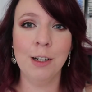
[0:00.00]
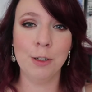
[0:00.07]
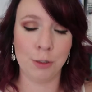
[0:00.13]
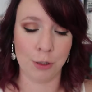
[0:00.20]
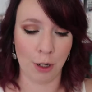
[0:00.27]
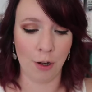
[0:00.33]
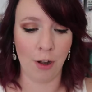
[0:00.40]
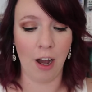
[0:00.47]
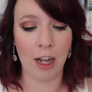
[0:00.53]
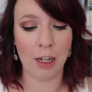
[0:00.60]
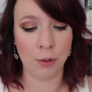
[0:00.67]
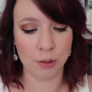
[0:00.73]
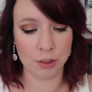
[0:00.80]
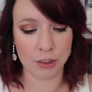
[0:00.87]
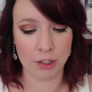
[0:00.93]
So I
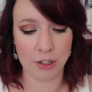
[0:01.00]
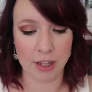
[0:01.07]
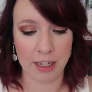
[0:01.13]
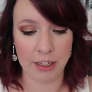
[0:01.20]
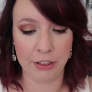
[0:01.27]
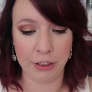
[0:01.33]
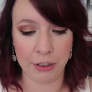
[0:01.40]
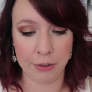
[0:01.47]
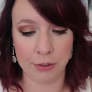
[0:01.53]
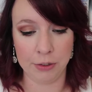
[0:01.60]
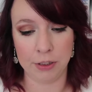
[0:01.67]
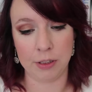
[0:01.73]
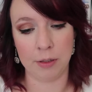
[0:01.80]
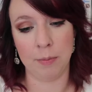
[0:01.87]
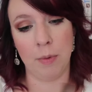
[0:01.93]
also then
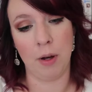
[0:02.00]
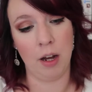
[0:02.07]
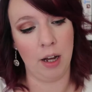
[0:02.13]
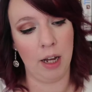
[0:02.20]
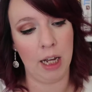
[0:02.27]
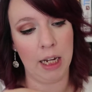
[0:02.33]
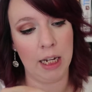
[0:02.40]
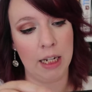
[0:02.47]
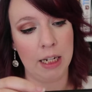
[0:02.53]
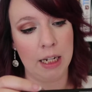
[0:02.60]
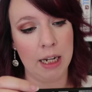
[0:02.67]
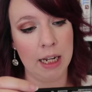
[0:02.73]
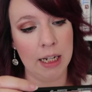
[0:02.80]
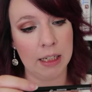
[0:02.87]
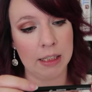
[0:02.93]
used my
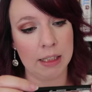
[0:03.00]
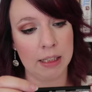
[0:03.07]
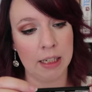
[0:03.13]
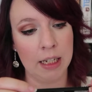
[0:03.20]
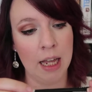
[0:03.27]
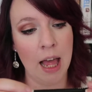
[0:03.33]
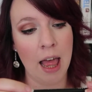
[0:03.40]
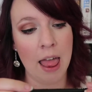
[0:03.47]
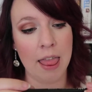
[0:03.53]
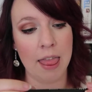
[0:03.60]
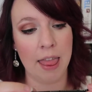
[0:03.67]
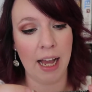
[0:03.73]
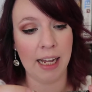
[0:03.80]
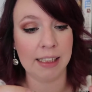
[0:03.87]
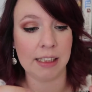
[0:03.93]
NYX
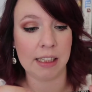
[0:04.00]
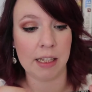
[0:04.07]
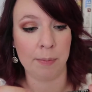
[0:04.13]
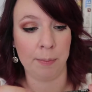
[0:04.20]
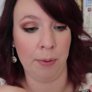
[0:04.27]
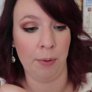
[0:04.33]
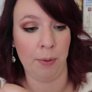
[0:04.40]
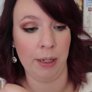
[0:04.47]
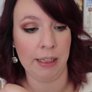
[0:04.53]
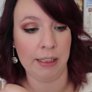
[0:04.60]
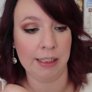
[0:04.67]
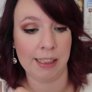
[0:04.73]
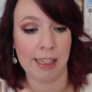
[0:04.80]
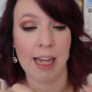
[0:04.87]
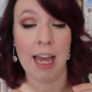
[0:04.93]
That's the
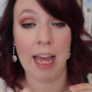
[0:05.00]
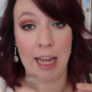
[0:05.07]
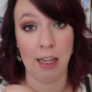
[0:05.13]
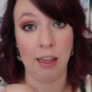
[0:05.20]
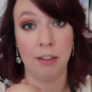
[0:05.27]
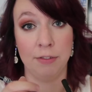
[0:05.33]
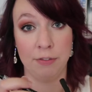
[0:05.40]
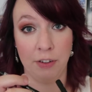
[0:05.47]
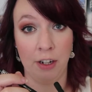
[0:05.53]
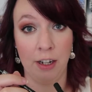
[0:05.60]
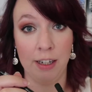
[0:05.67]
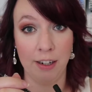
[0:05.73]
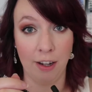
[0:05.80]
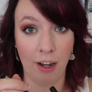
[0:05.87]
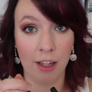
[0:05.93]
Point Hella
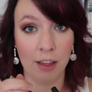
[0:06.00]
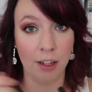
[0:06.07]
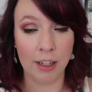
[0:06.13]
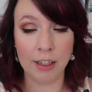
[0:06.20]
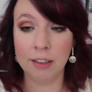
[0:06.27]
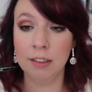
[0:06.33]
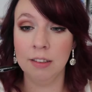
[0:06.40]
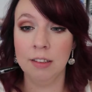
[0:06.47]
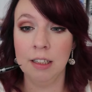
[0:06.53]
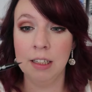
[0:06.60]
Fine eyeliner.